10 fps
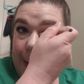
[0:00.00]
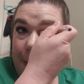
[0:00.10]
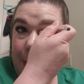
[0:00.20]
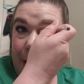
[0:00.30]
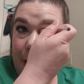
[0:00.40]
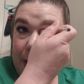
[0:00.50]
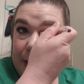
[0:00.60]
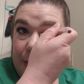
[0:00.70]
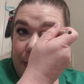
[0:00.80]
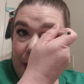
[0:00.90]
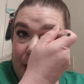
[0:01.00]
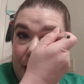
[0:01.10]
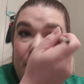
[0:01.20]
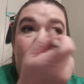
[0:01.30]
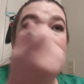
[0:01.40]
In my honest opinion,
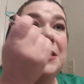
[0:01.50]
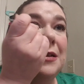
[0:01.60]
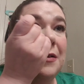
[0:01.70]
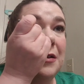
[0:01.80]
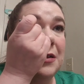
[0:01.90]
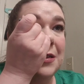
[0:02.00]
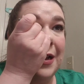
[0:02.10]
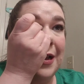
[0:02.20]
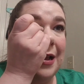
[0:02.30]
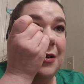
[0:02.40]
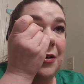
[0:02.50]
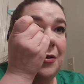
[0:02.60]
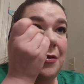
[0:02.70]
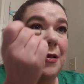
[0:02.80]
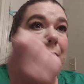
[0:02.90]
it always looks like I
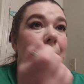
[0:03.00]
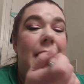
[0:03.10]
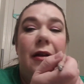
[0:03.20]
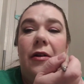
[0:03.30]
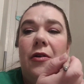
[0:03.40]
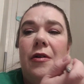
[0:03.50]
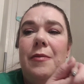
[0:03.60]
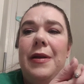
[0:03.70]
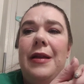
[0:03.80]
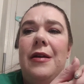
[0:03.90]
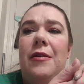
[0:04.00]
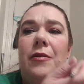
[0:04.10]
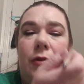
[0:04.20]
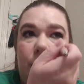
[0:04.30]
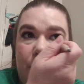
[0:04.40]
do my inner corner, but I don't.
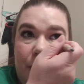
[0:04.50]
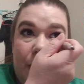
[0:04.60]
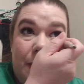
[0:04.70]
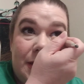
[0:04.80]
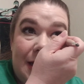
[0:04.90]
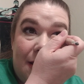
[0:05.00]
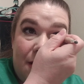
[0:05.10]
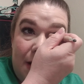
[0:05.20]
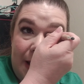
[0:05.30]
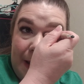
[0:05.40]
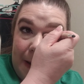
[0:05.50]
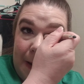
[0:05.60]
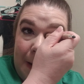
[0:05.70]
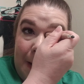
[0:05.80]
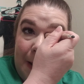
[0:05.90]
Ooh, we're almost at 30. It
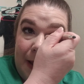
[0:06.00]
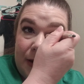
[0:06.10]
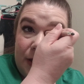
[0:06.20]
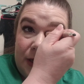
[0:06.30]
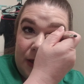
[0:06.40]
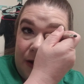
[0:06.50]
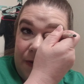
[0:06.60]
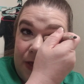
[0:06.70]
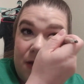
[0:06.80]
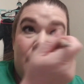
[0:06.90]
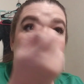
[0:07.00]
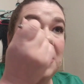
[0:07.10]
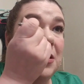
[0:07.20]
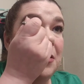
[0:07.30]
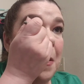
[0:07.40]
shuts off at
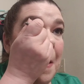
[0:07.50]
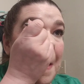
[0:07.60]
32.